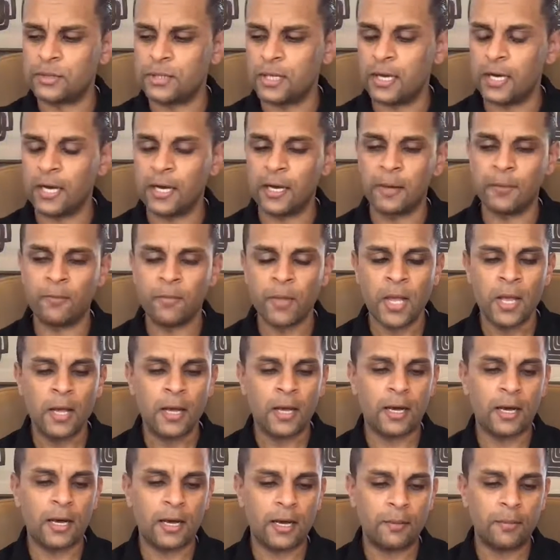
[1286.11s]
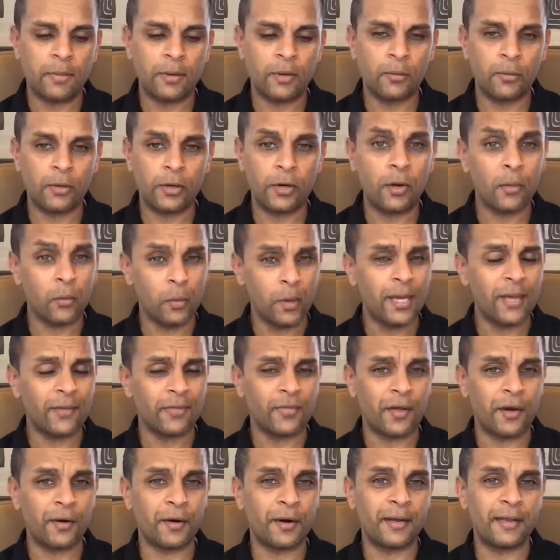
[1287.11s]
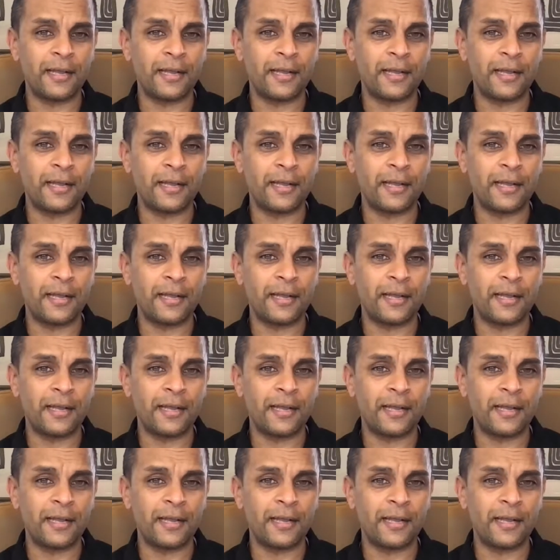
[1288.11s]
But we'll get there,